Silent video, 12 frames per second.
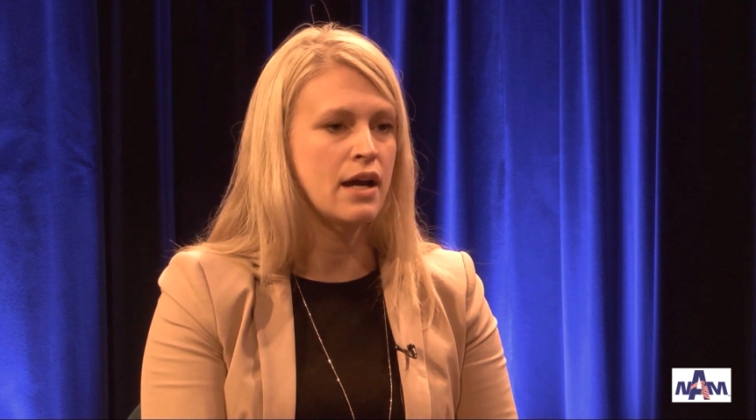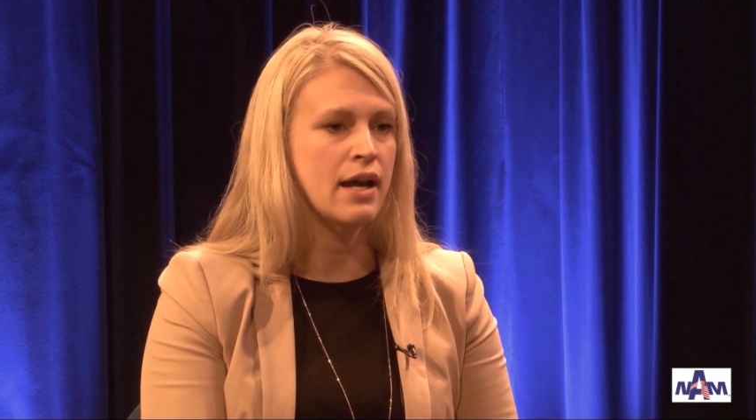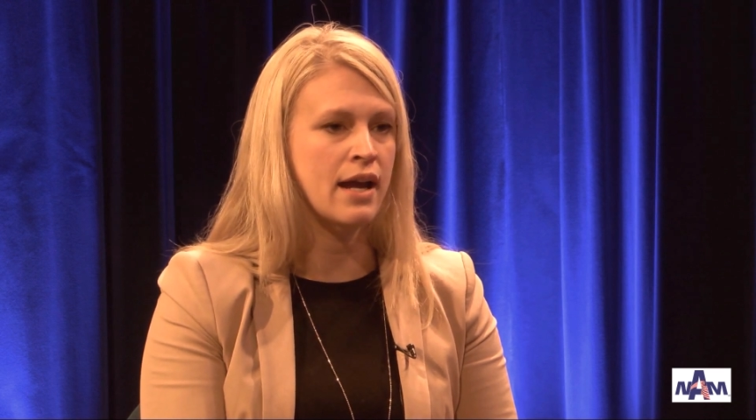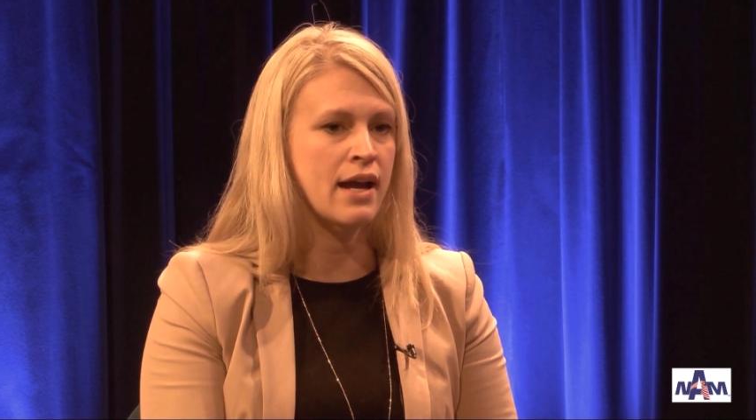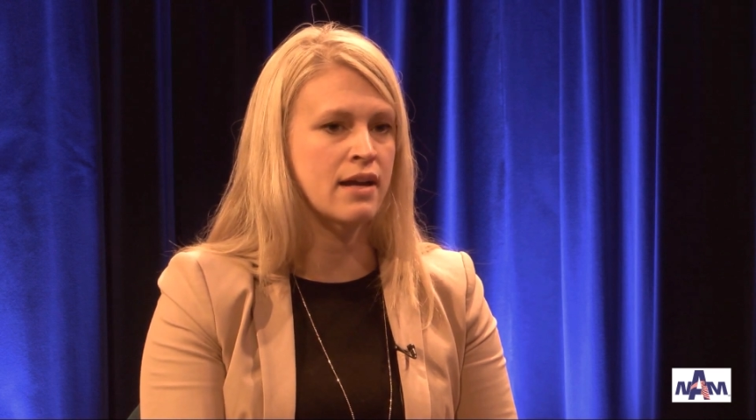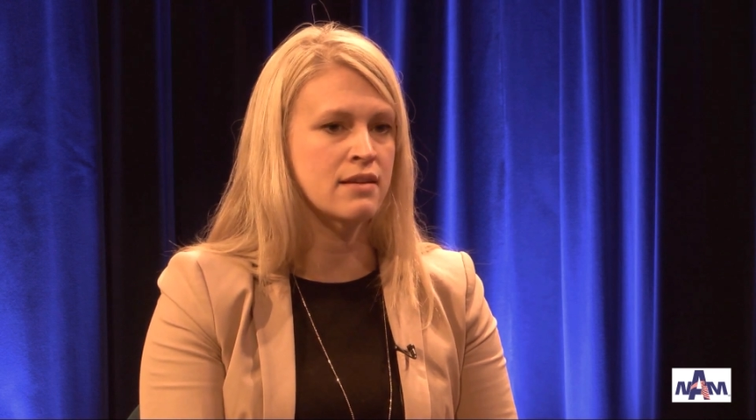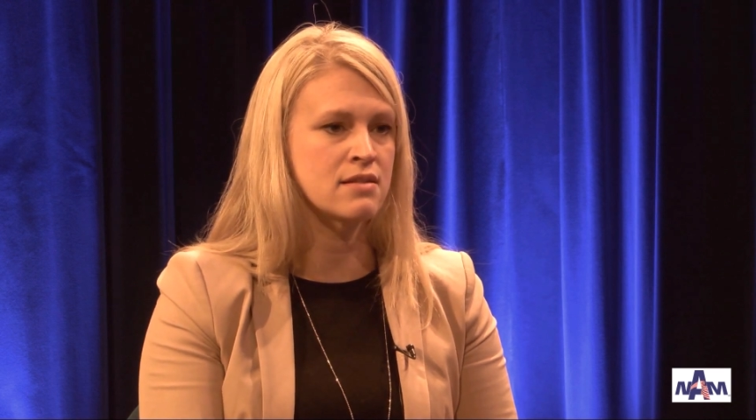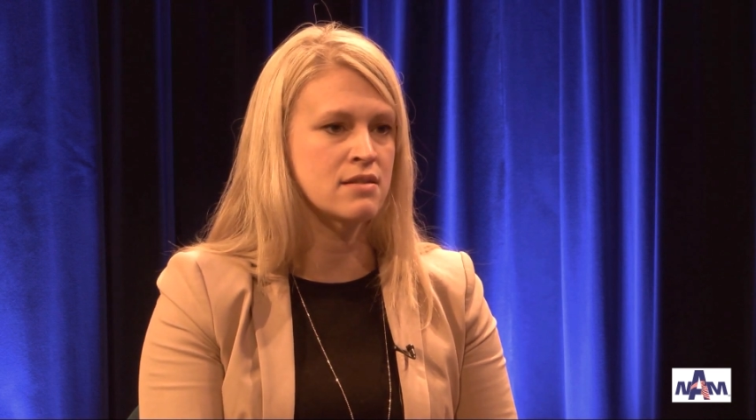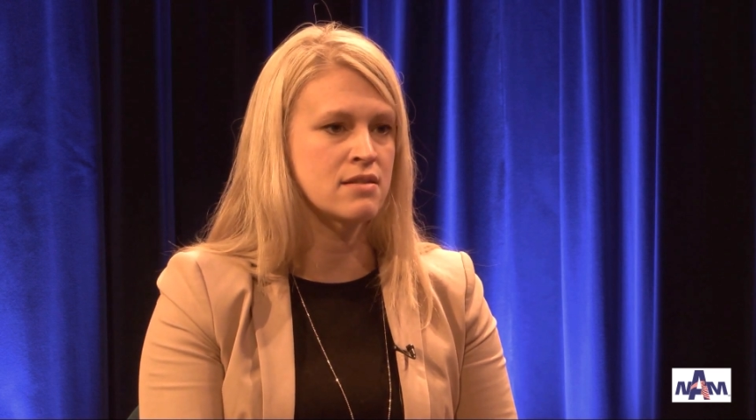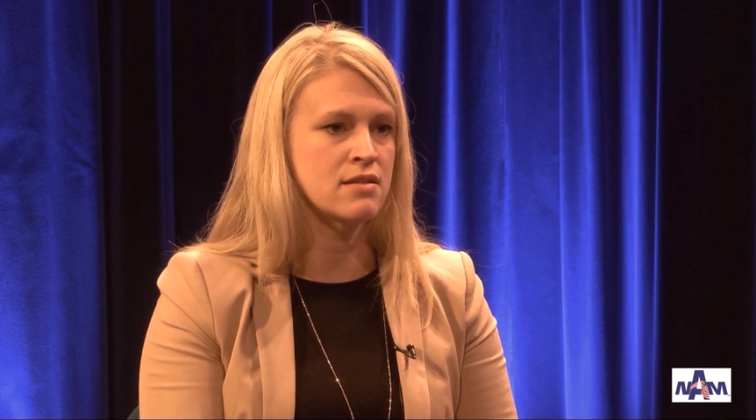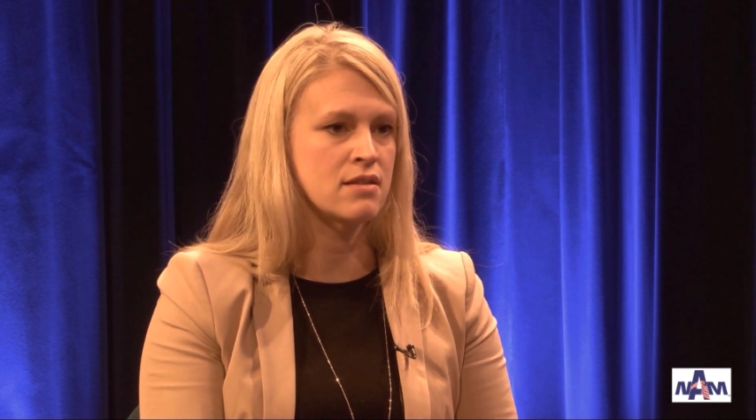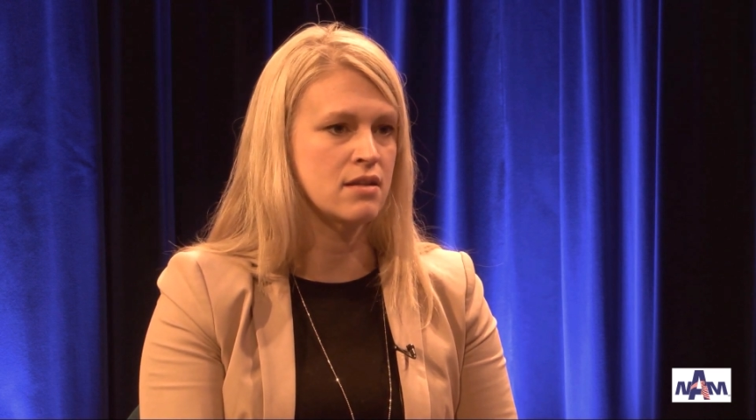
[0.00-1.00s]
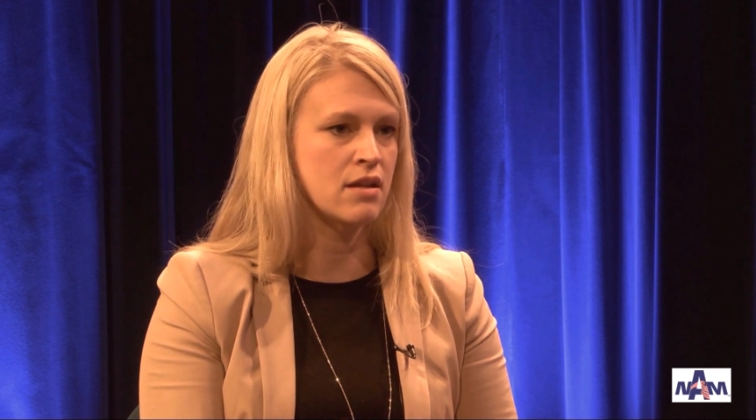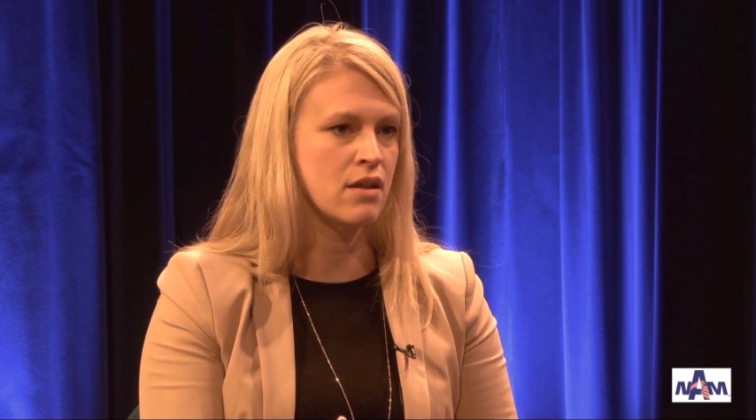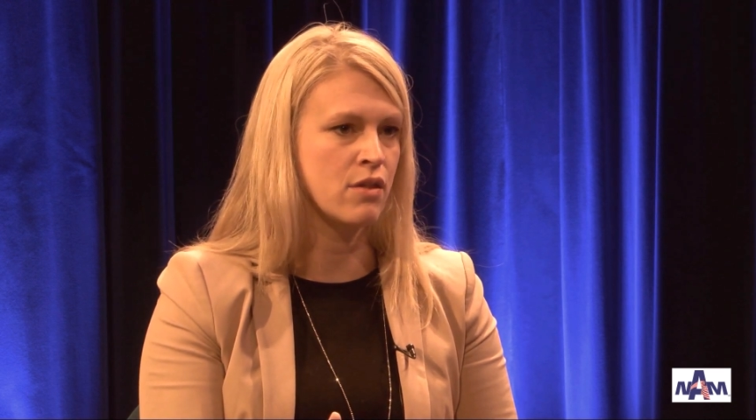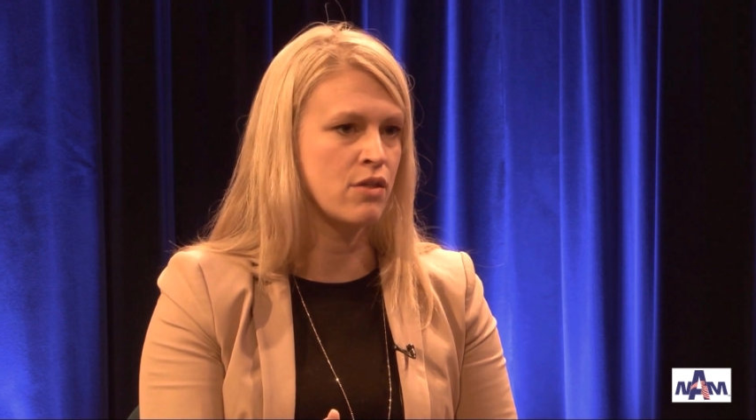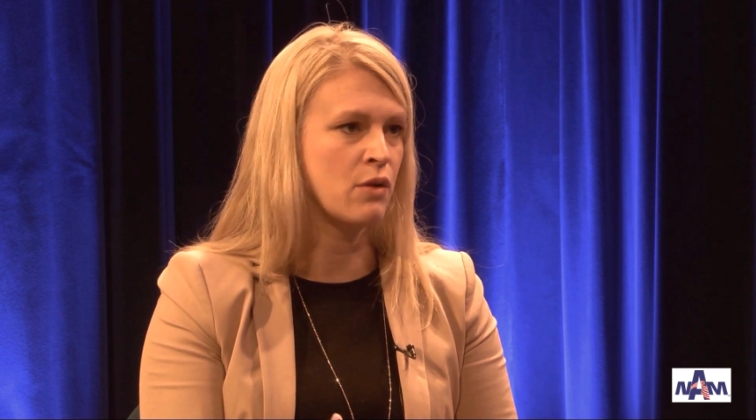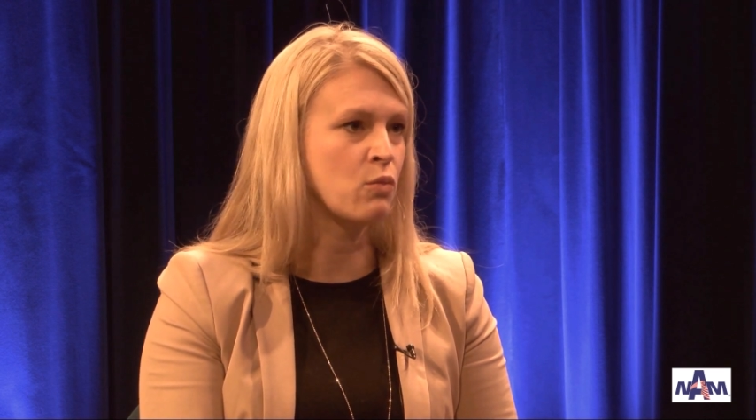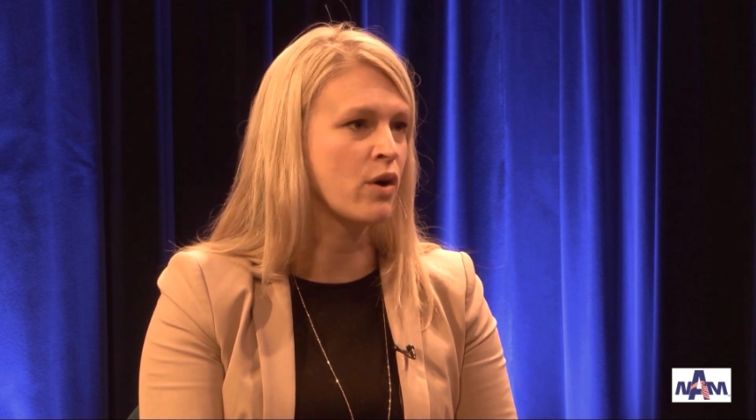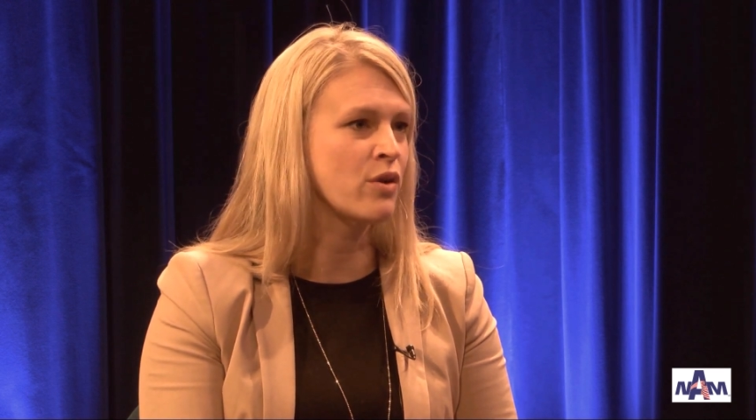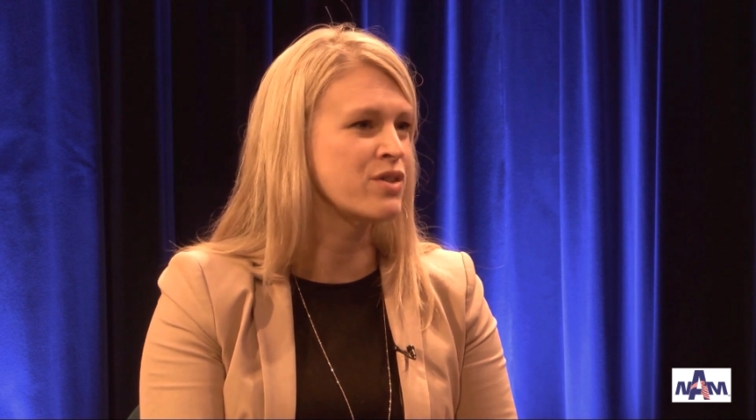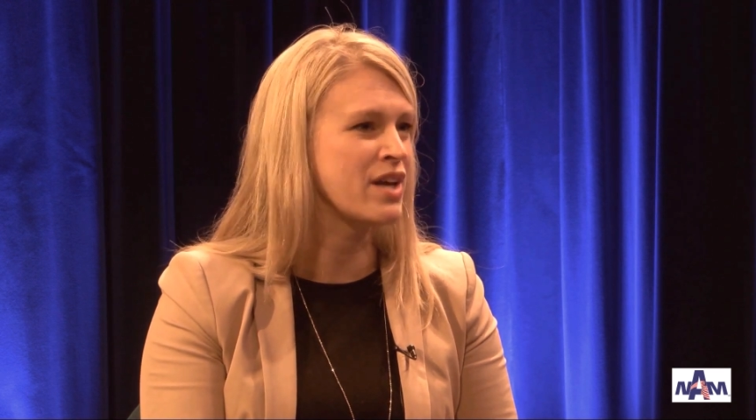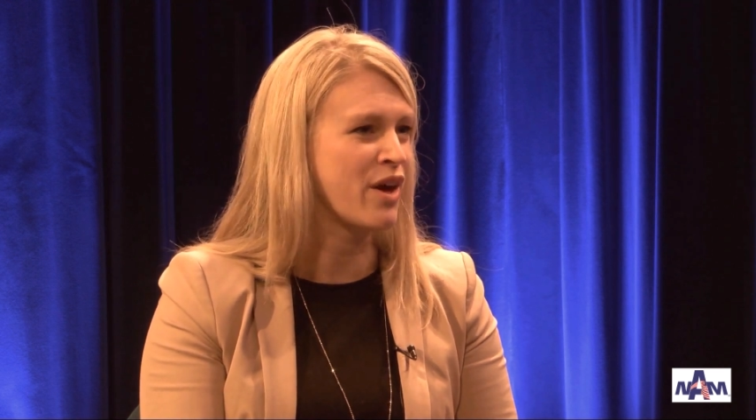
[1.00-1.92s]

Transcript: And then what are the